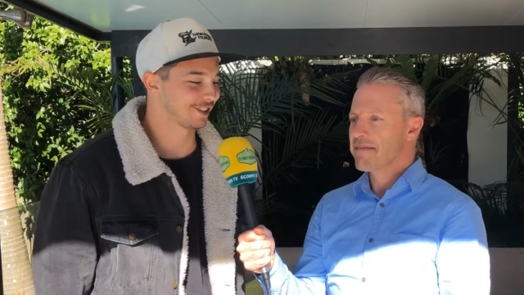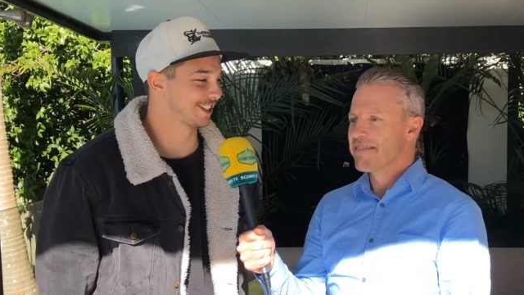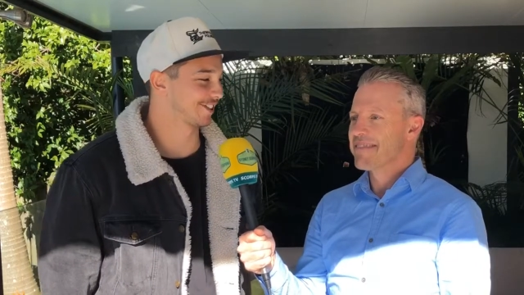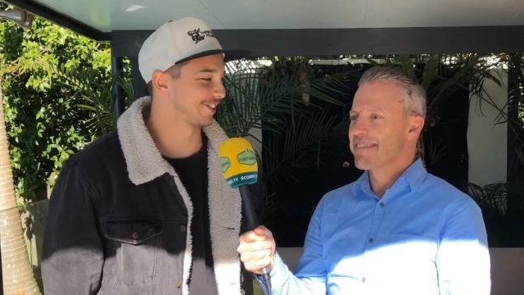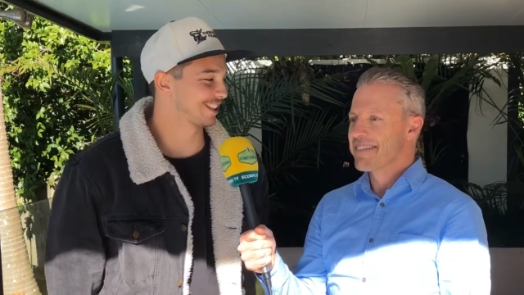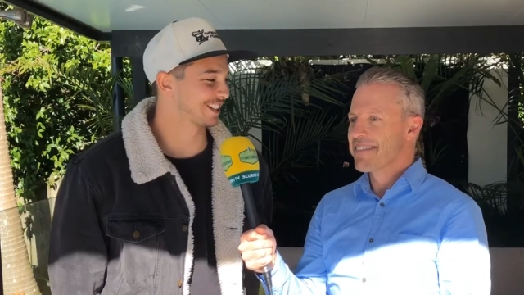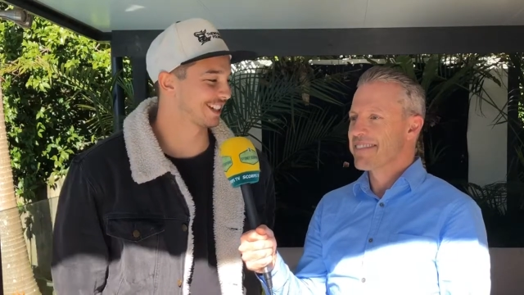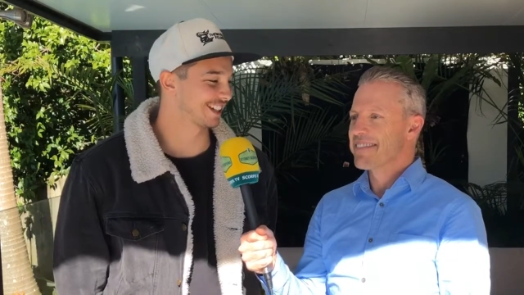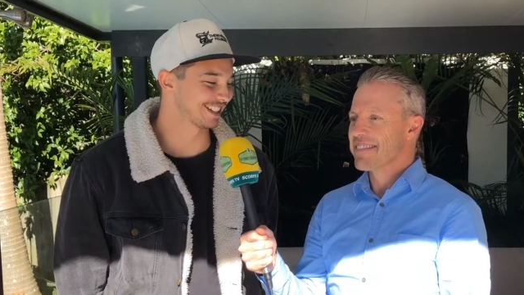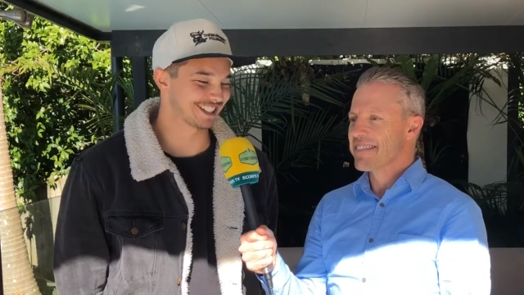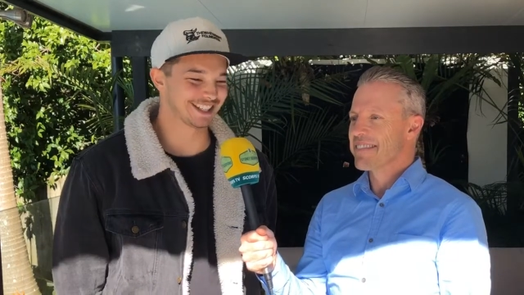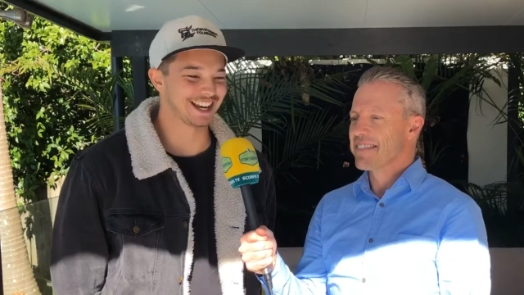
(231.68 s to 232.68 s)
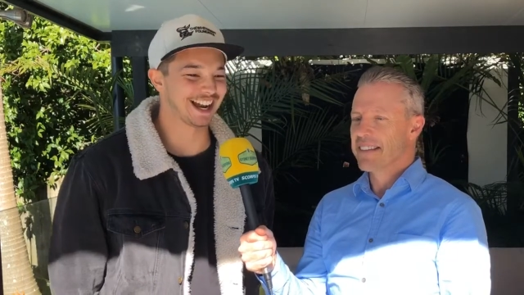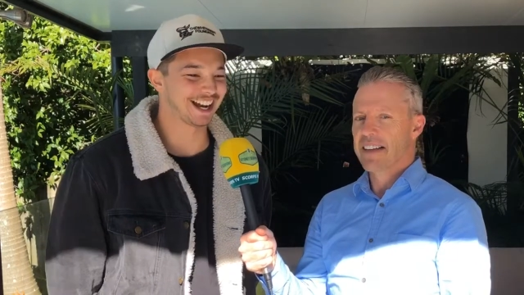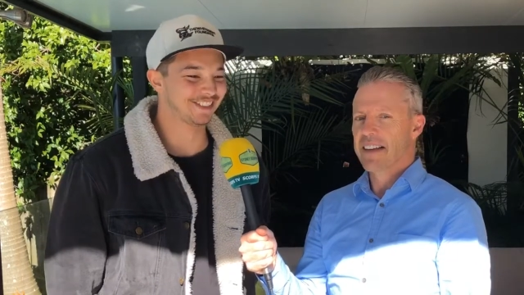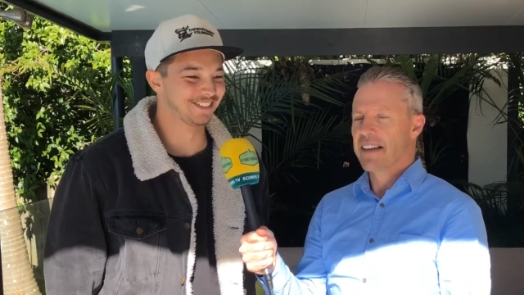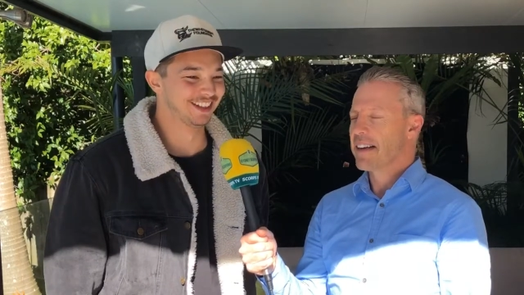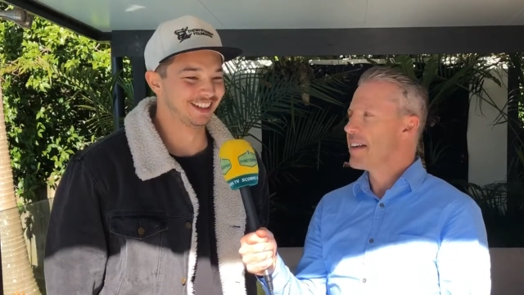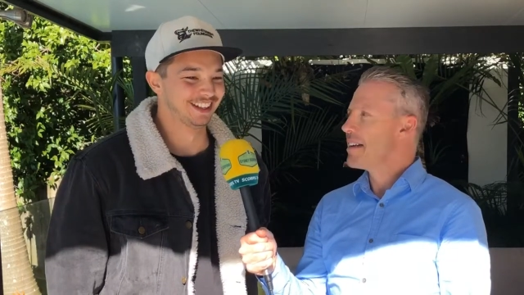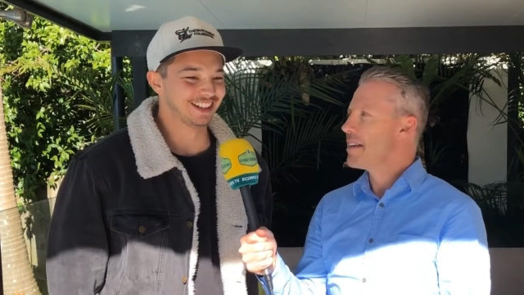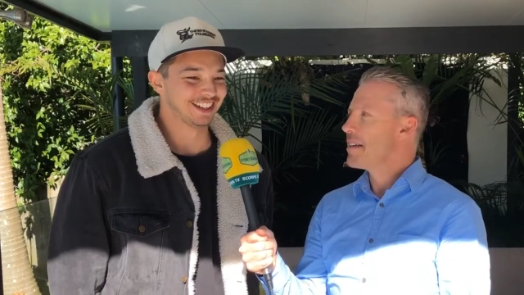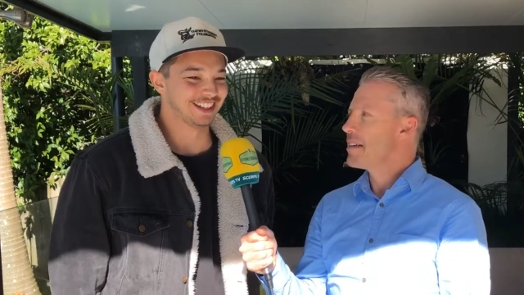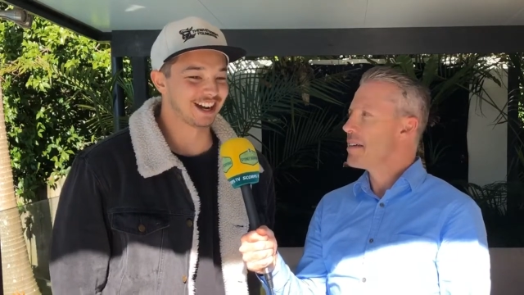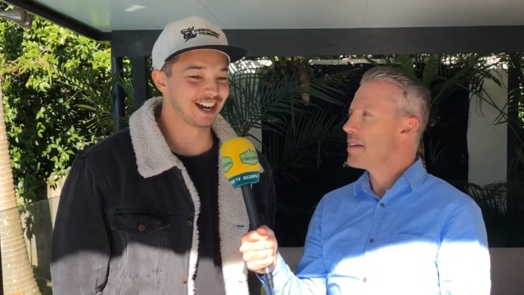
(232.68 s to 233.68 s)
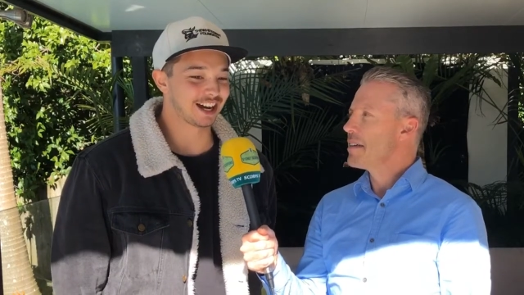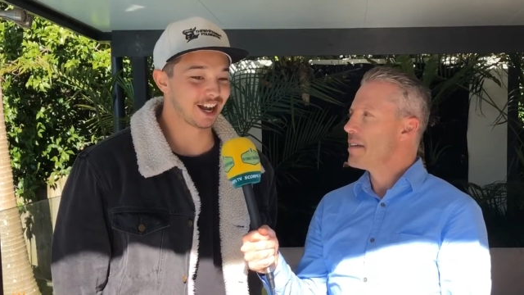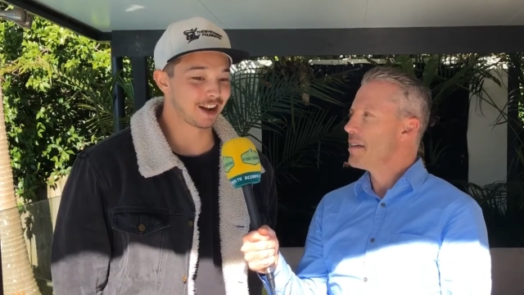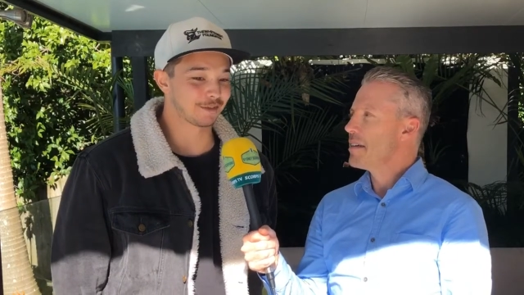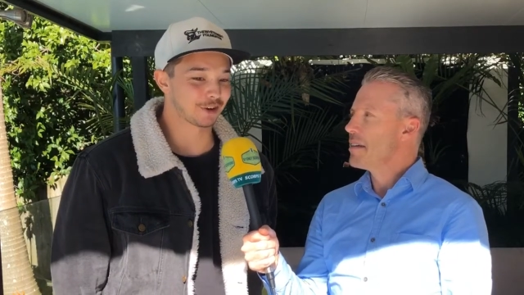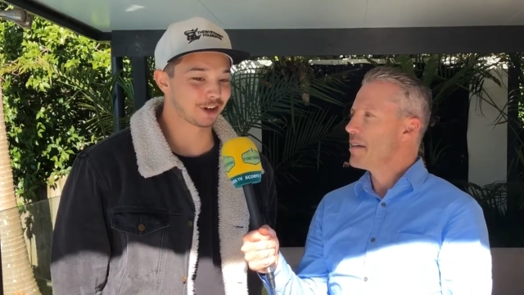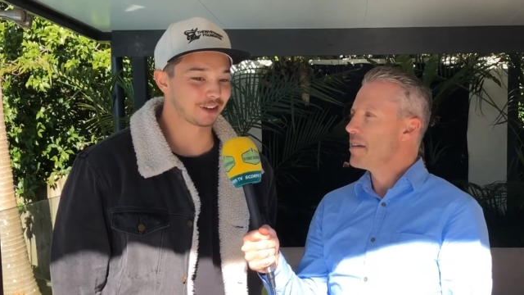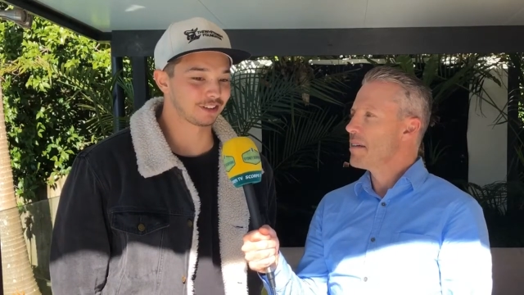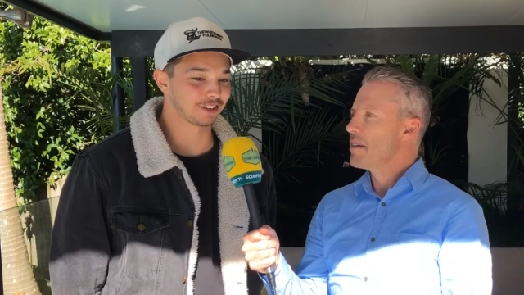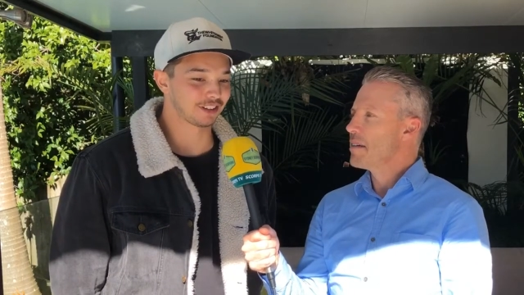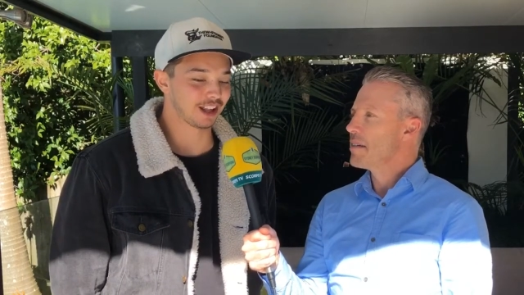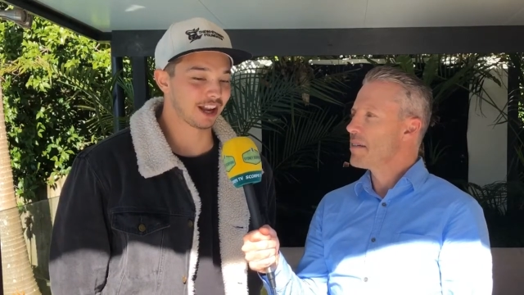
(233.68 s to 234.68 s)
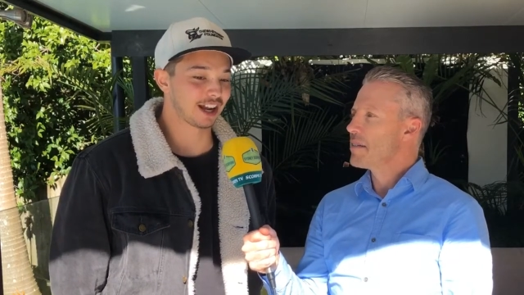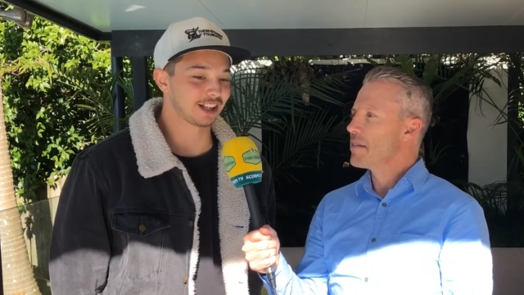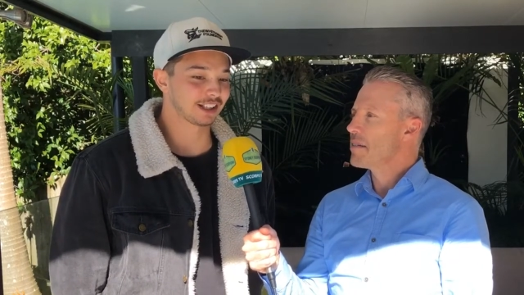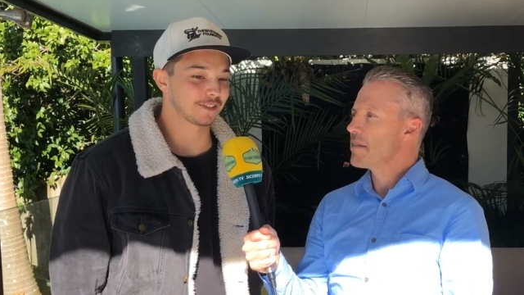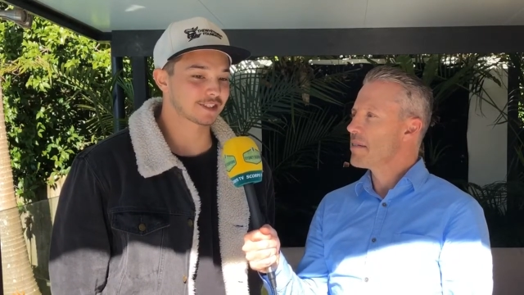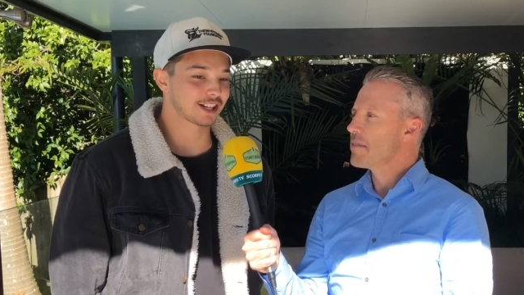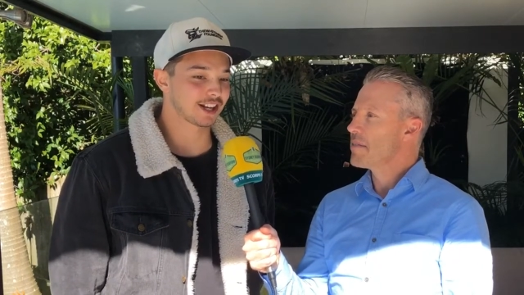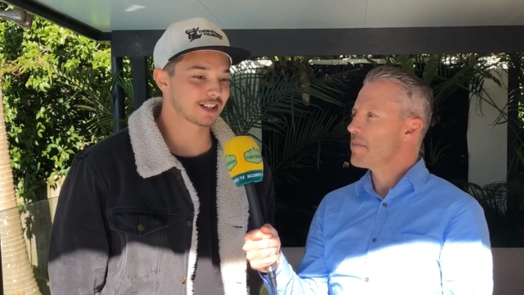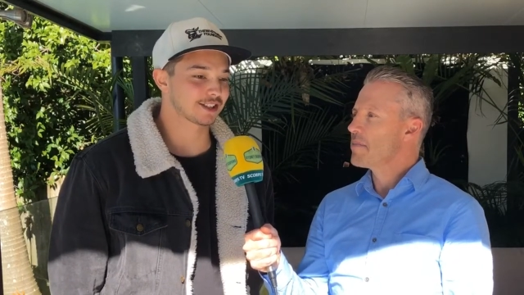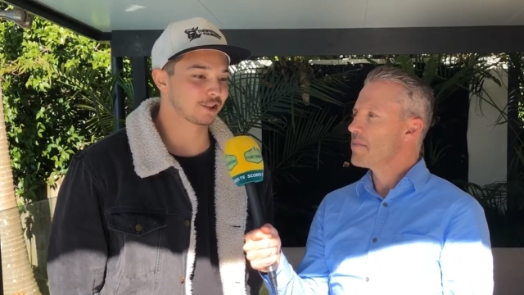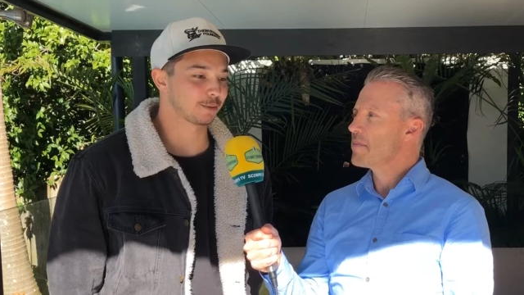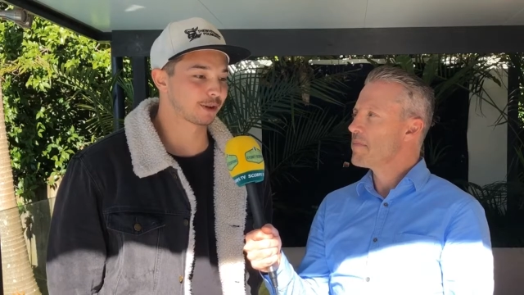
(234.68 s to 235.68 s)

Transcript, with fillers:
Speaker 1: which is always nice. Um, nah, I've got uh, left side still